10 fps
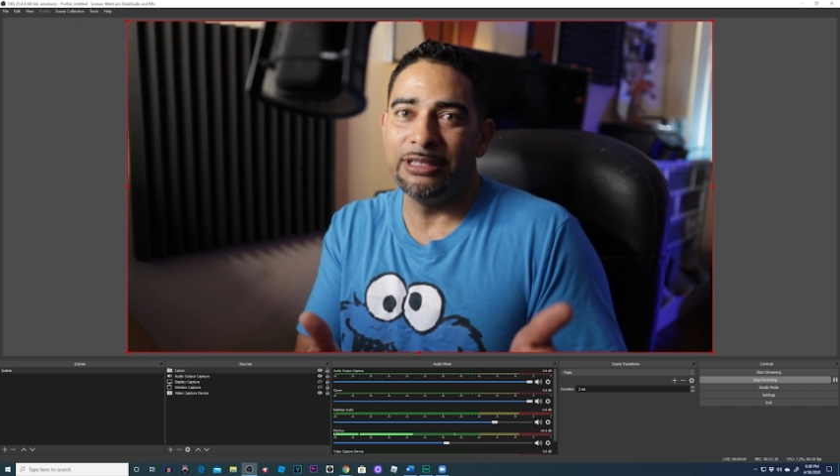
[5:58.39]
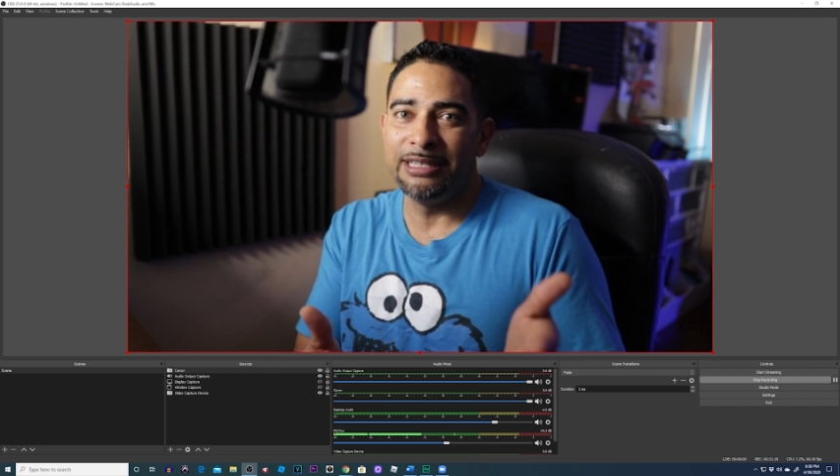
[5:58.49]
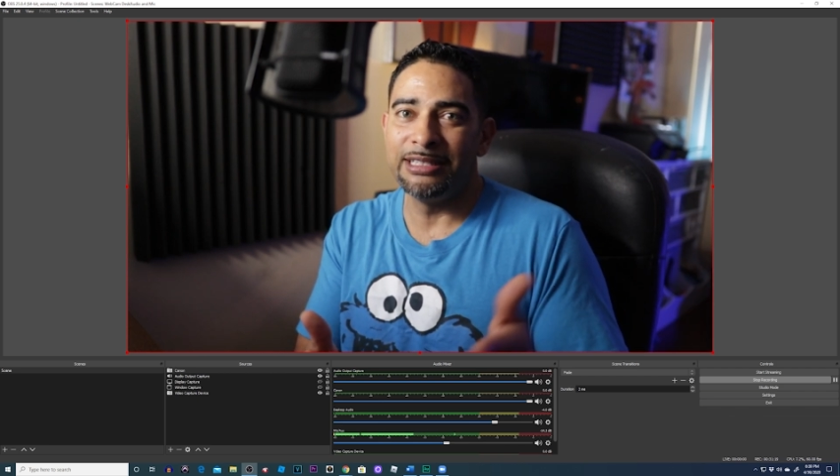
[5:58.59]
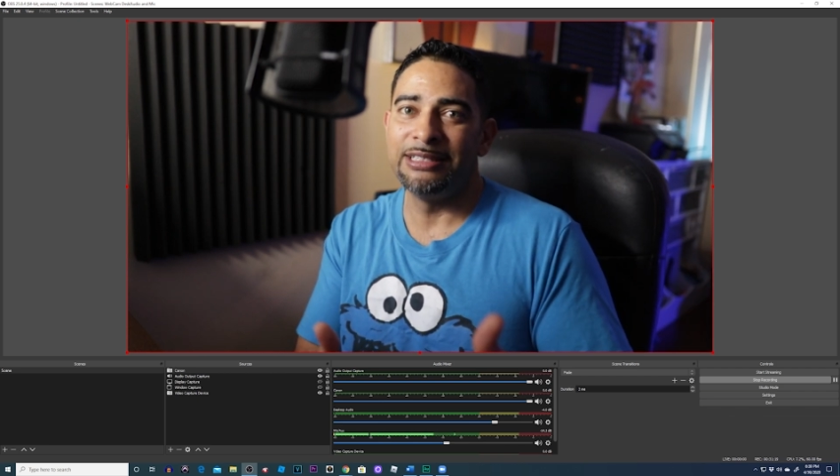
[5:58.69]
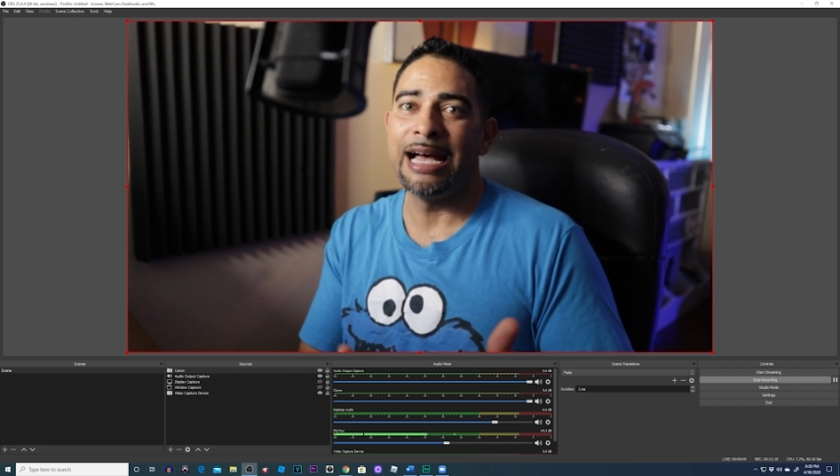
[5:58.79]

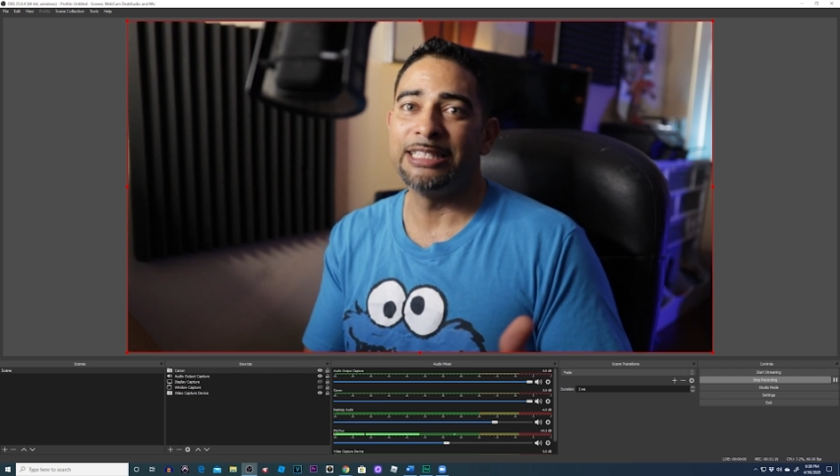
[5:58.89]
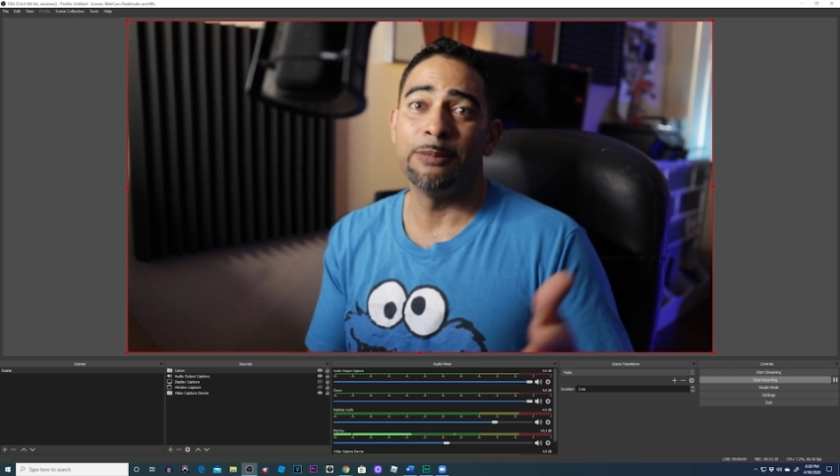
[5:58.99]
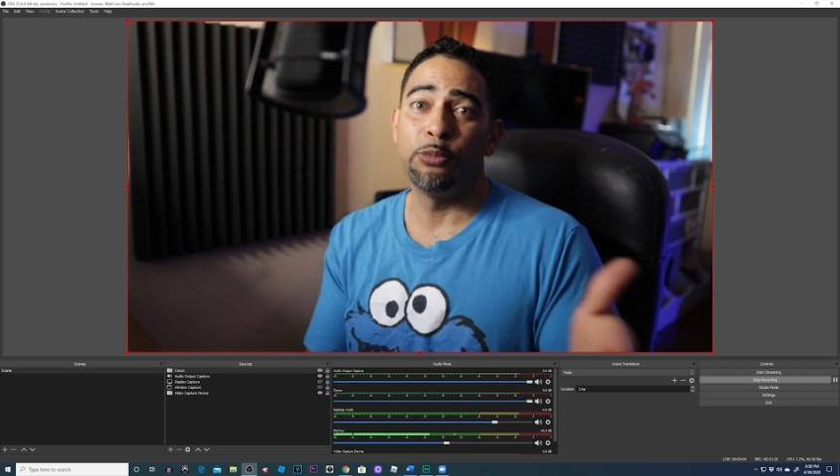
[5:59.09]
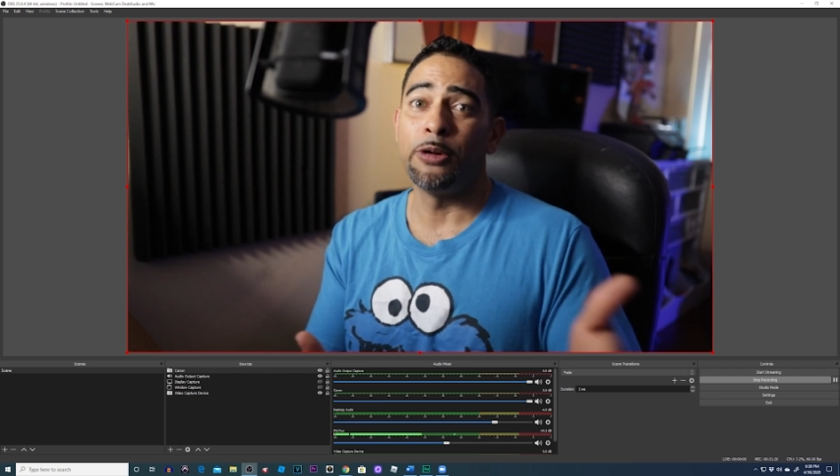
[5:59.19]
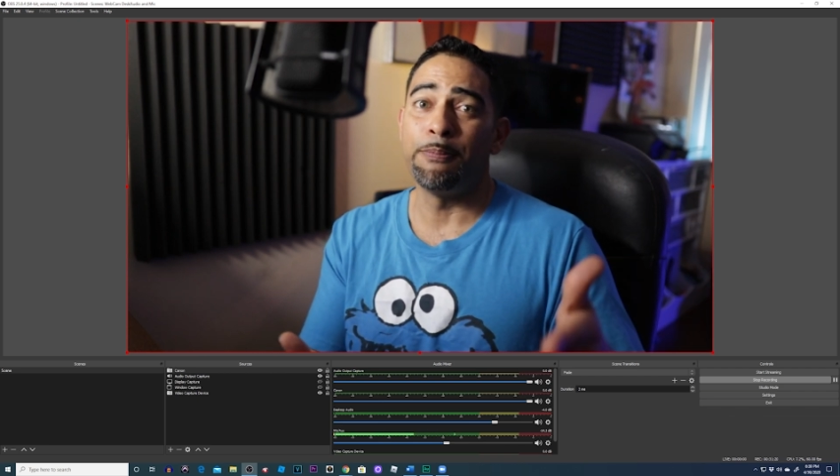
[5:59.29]
does not
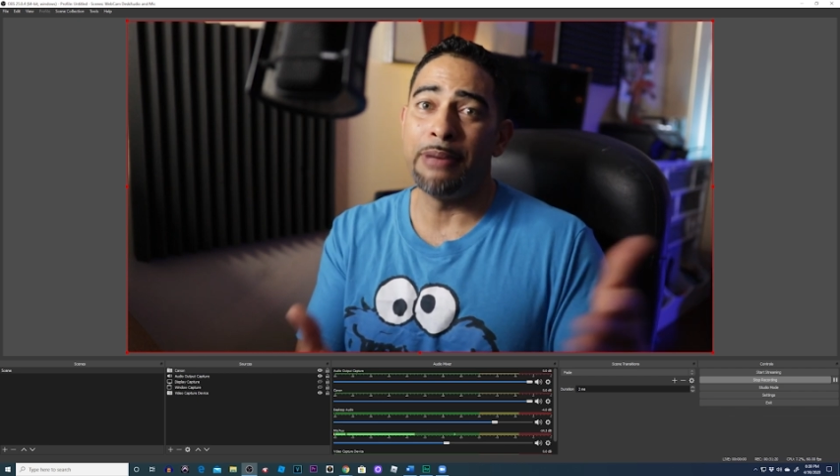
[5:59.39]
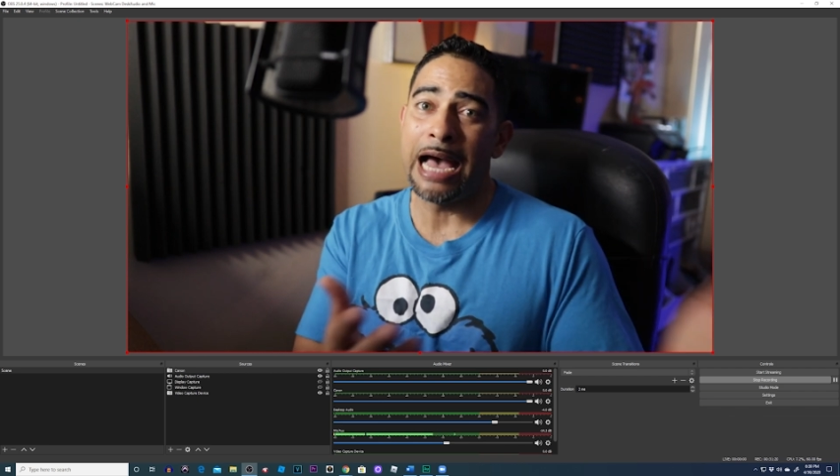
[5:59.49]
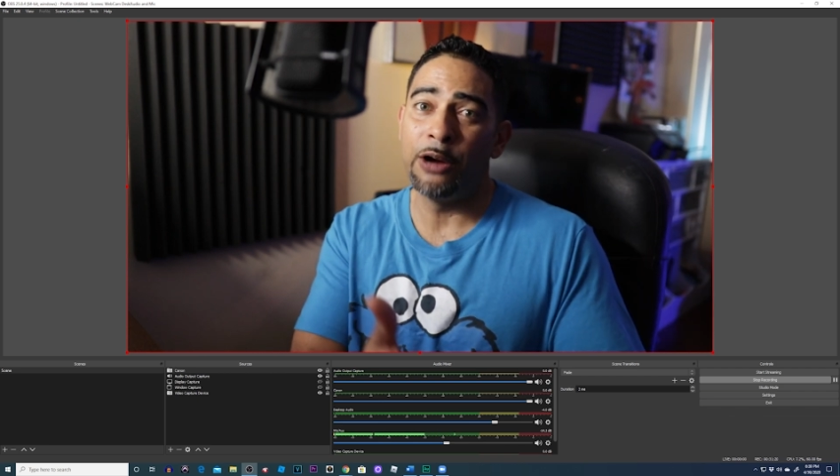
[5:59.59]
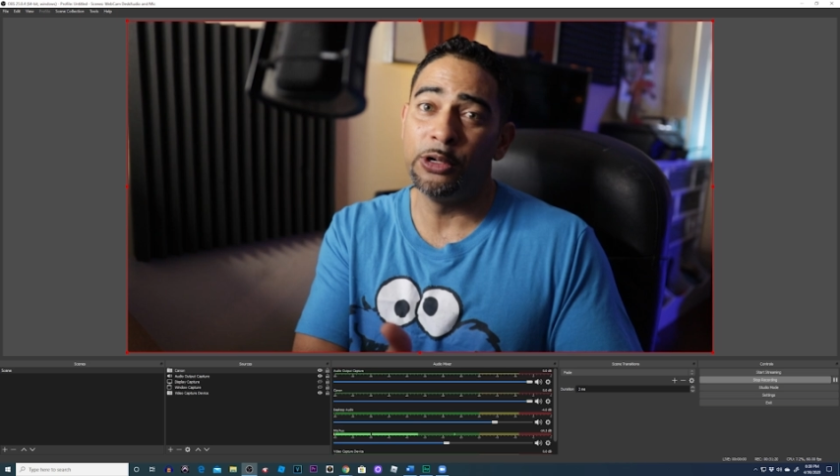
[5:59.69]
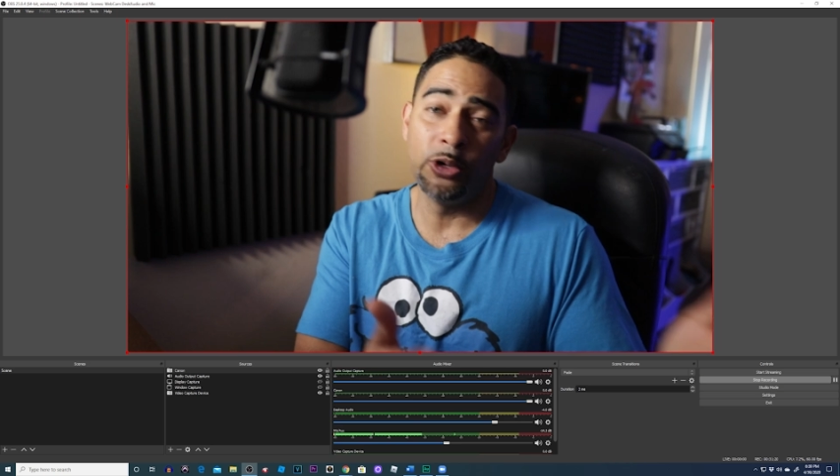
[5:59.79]
support
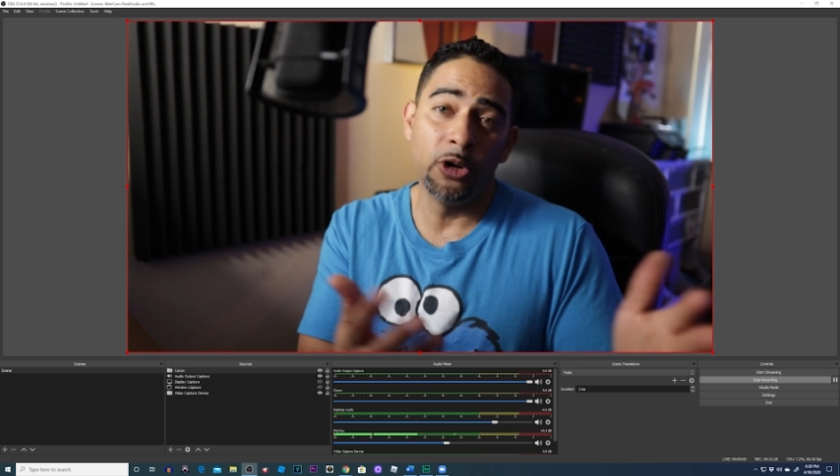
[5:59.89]
power